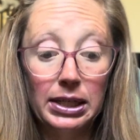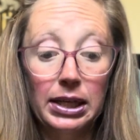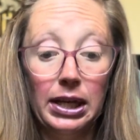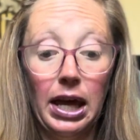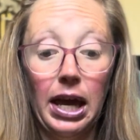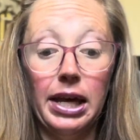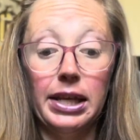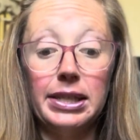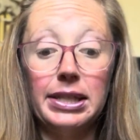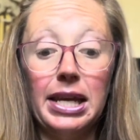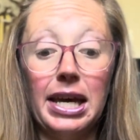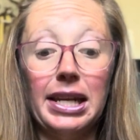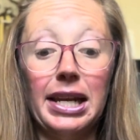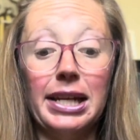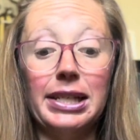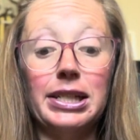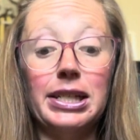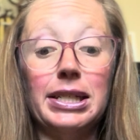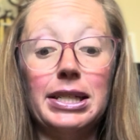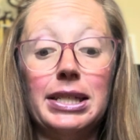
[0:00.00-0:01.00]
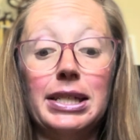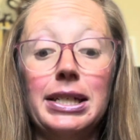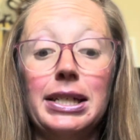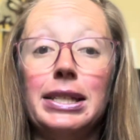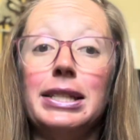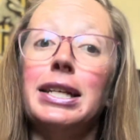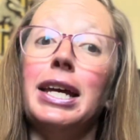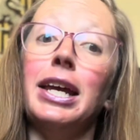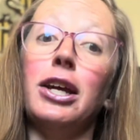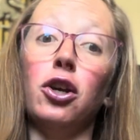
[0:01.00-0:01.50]
It said I just did eat
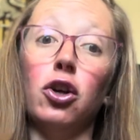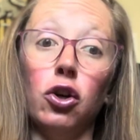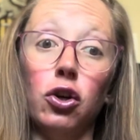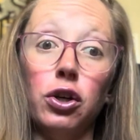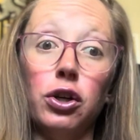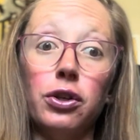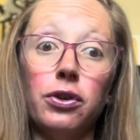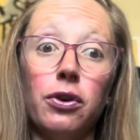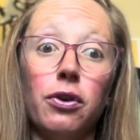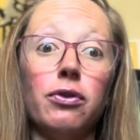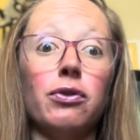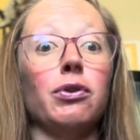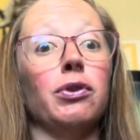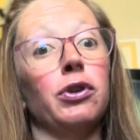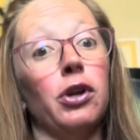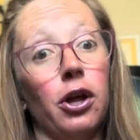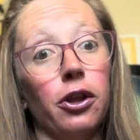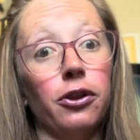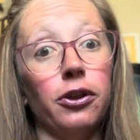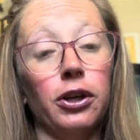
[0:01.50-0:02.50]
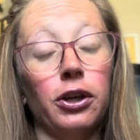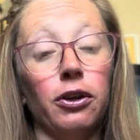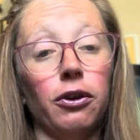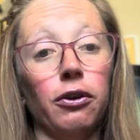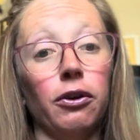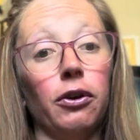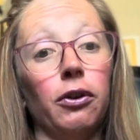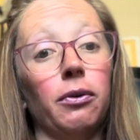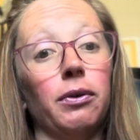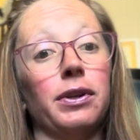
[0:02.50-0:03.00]
10 cookies though, so another thing you
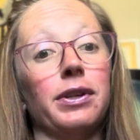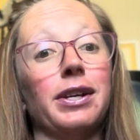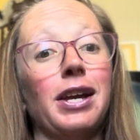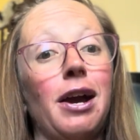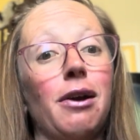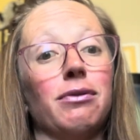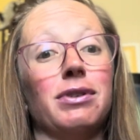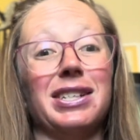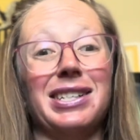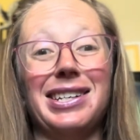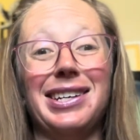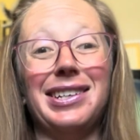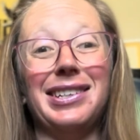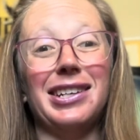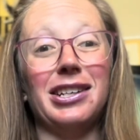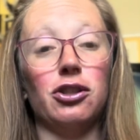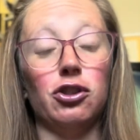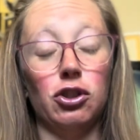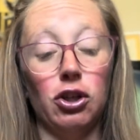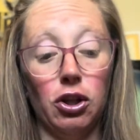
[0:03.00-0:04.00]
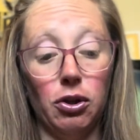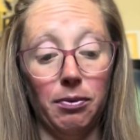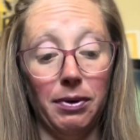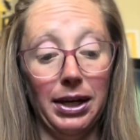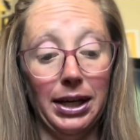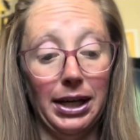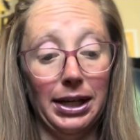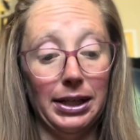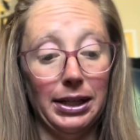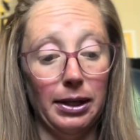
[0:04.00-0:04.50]
could do is count to 10. That's another way to
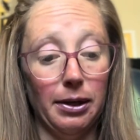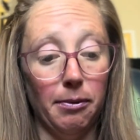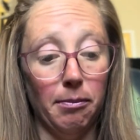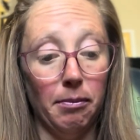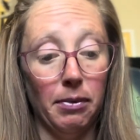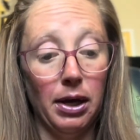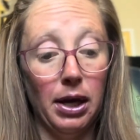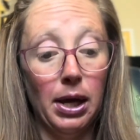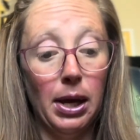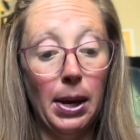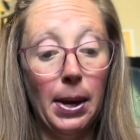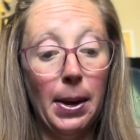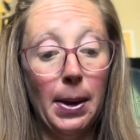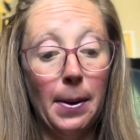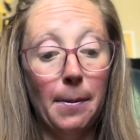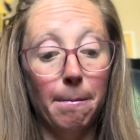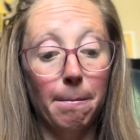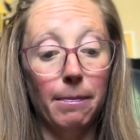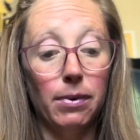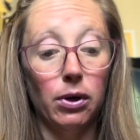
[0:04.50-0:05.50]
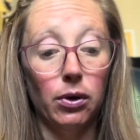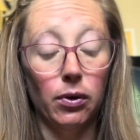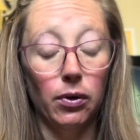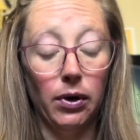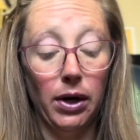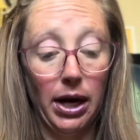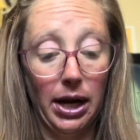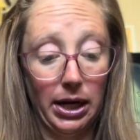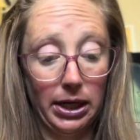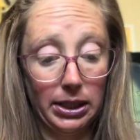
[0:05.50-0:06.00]
get them
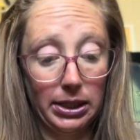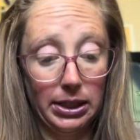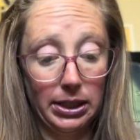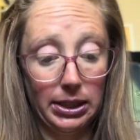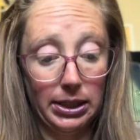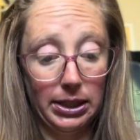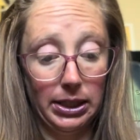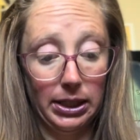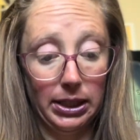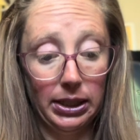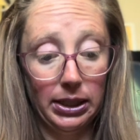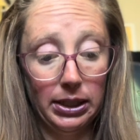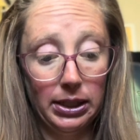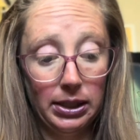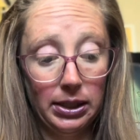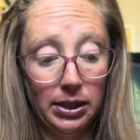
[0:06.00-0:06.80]
practicing.